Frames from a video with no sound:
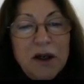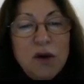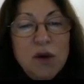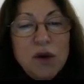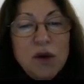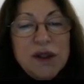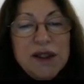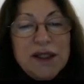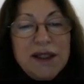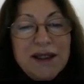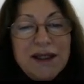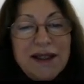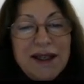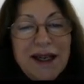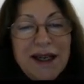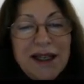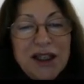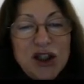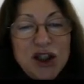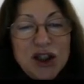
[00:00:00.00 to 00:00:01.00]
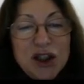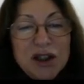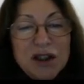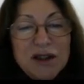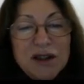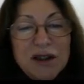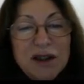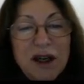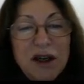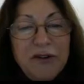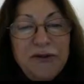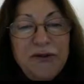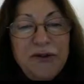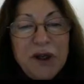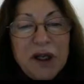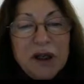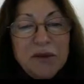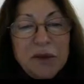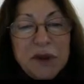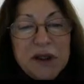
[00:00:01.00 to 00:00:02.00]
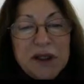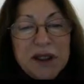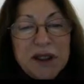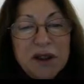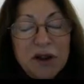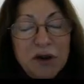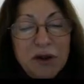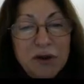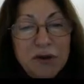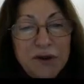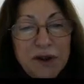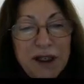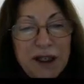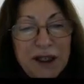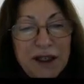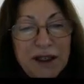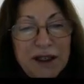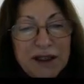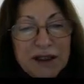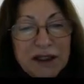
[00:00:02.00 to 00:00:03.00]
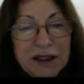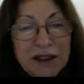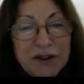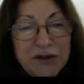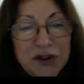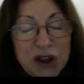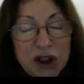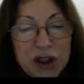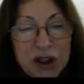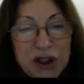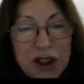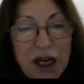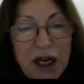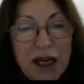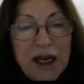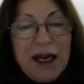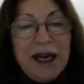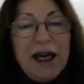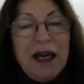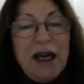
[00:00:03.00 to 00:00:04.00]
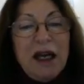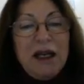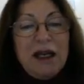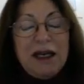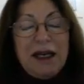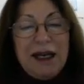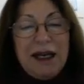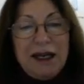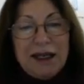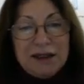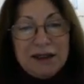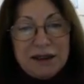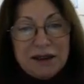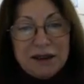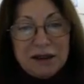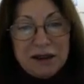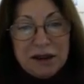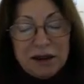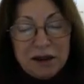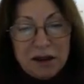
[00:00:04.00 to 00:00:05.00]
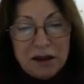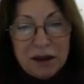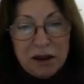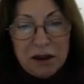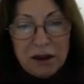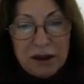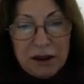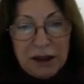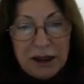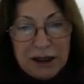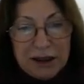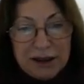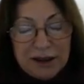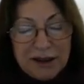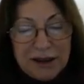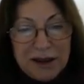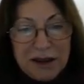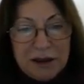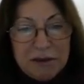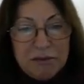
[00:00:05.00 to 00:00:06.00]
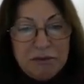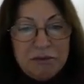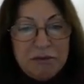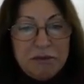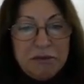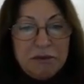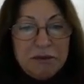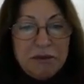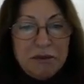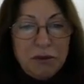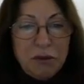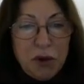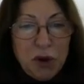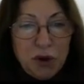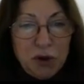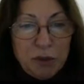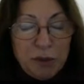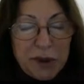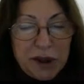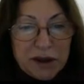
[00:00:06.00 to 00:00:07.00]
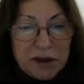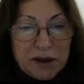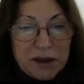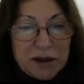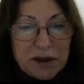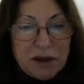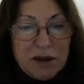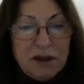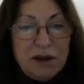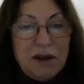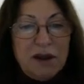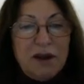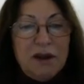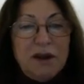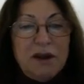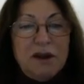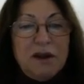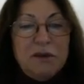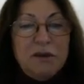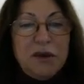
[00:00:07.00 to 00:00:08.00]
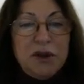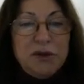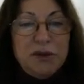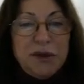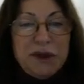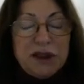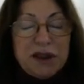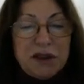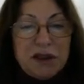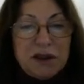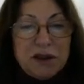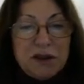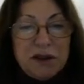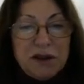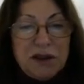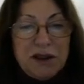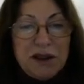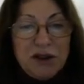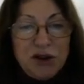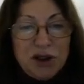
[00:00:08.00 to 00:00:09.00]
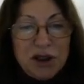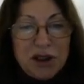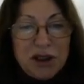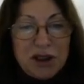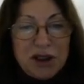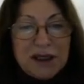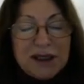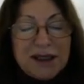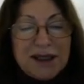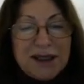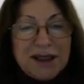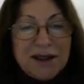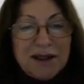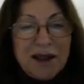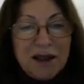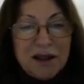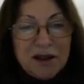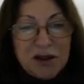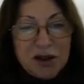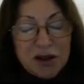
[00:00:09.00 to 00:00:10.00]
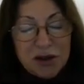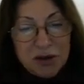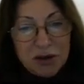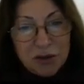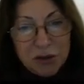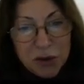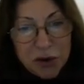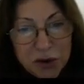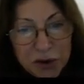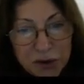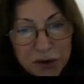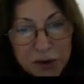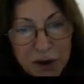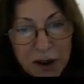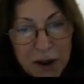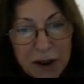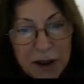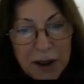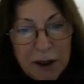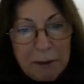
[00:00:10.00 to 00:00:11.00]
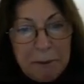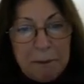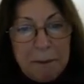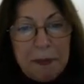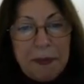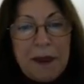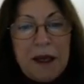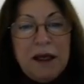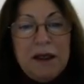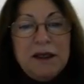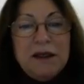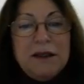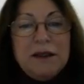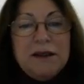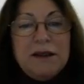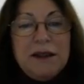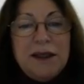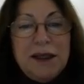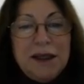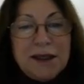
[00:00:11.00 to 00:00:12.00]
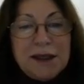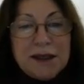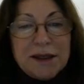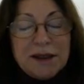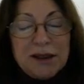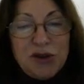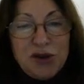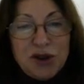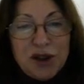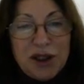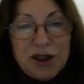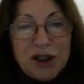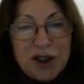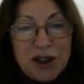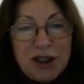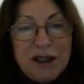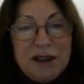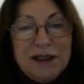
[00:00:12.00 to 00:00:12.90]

oscillation frequency of the electric charge. And at the moment the charge starts to move, this charge